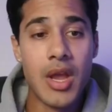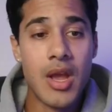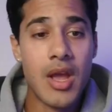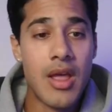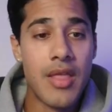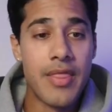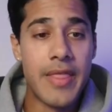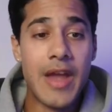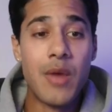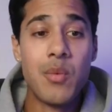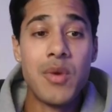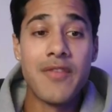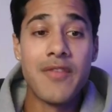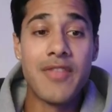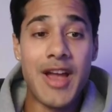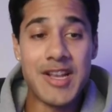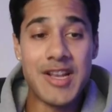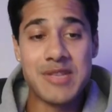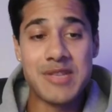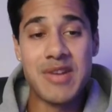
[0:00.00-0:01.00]
Then we have the
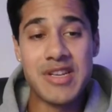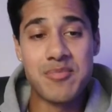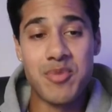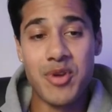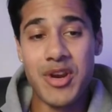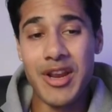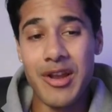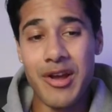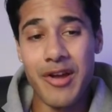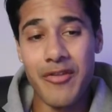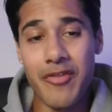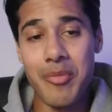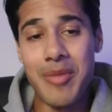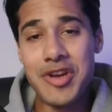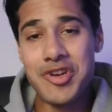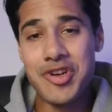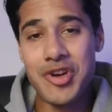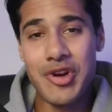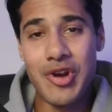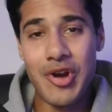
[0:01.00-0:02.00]
SMS booking
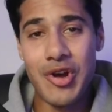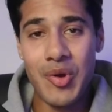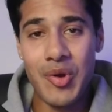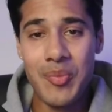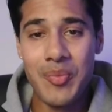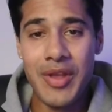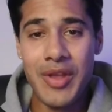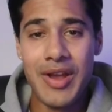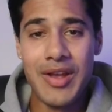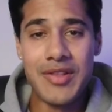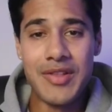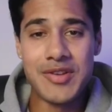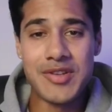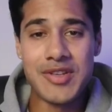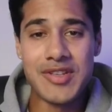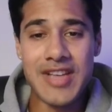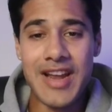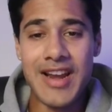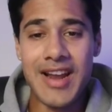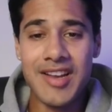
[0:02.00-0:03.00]
confirmation call. This is
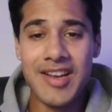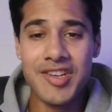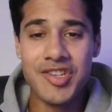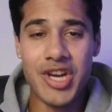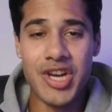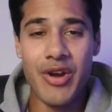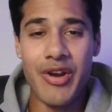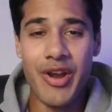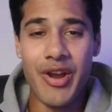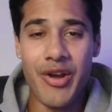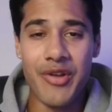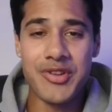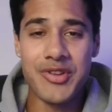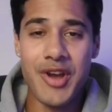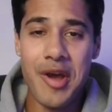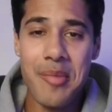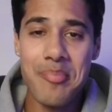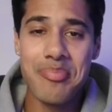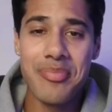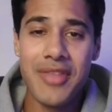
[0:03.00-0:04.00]
a nice cherry on top.
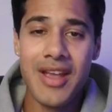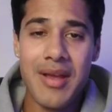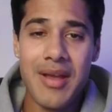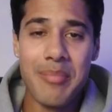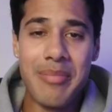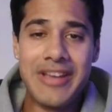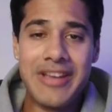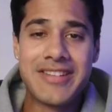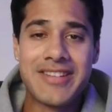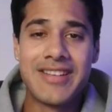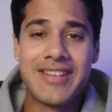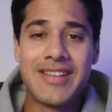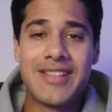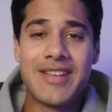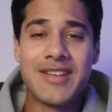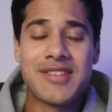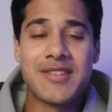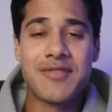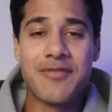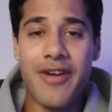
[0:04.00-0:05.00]
Basically,
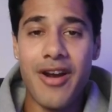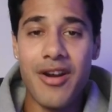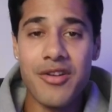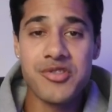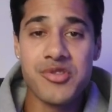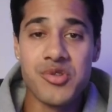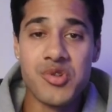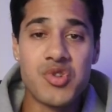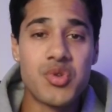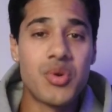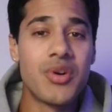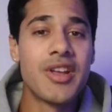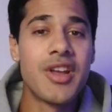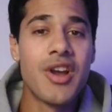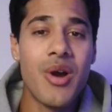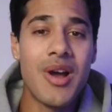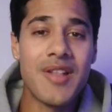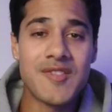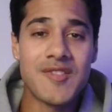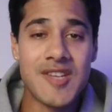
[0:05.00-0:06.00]
this fires through
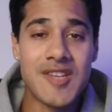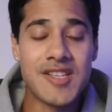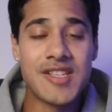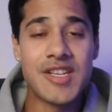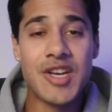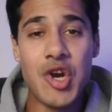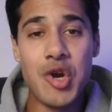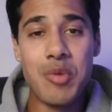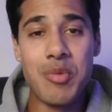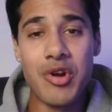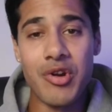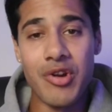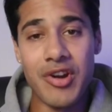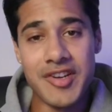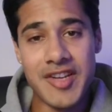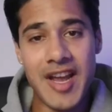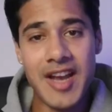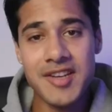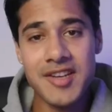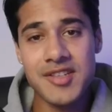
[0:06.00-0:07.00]
Twilio and sends the homeowner a
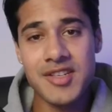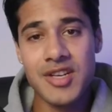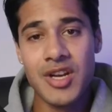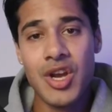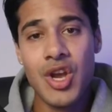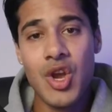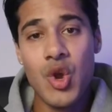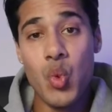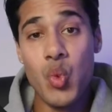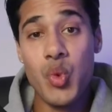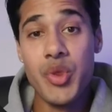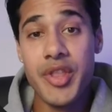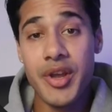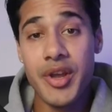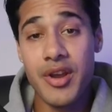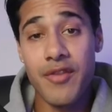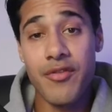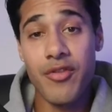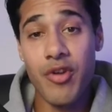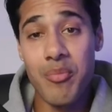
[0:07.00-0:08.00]
text with the
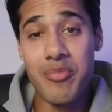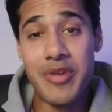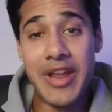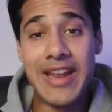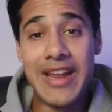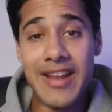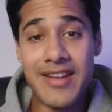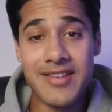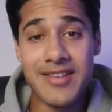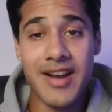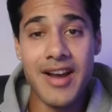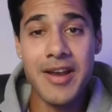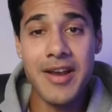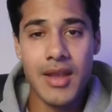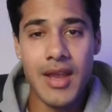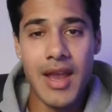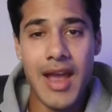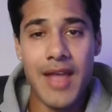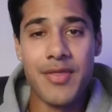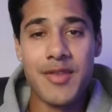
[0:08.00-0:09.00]
confirmed date and time.
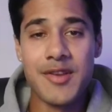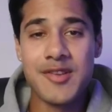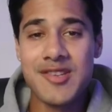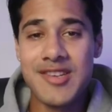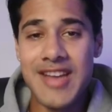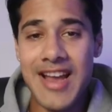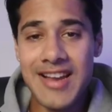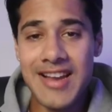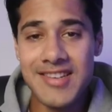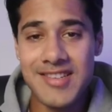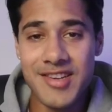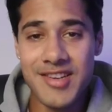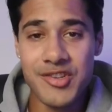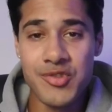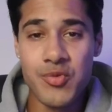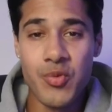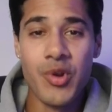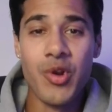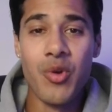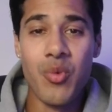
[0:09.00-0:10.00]
And this text does
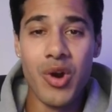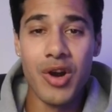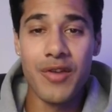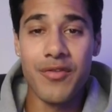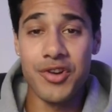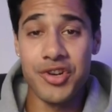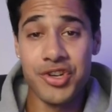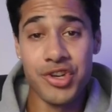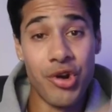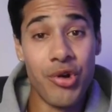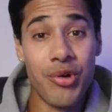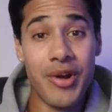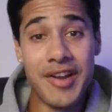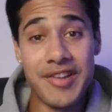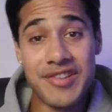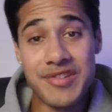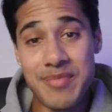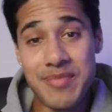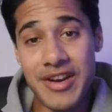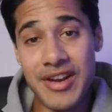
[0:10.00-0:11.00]
real work for show
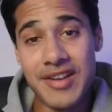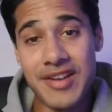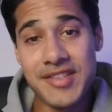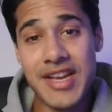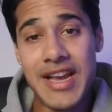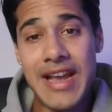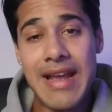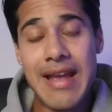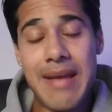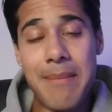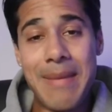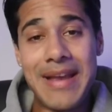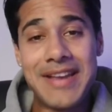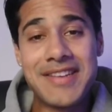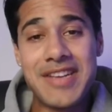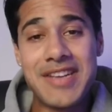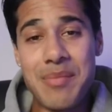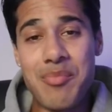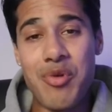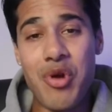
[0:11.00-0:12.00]
rates because it makes
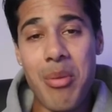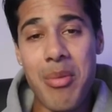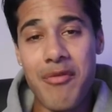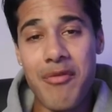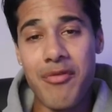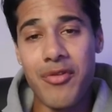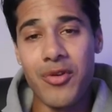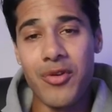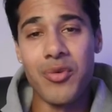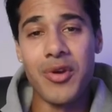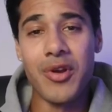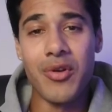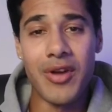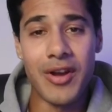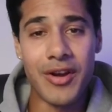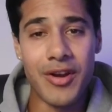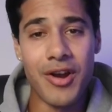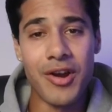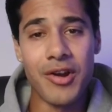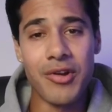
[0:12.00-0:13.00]
the appointment feel real and
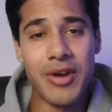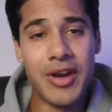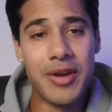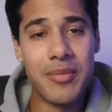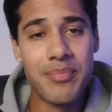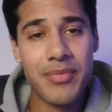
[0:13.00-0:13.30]
concrete.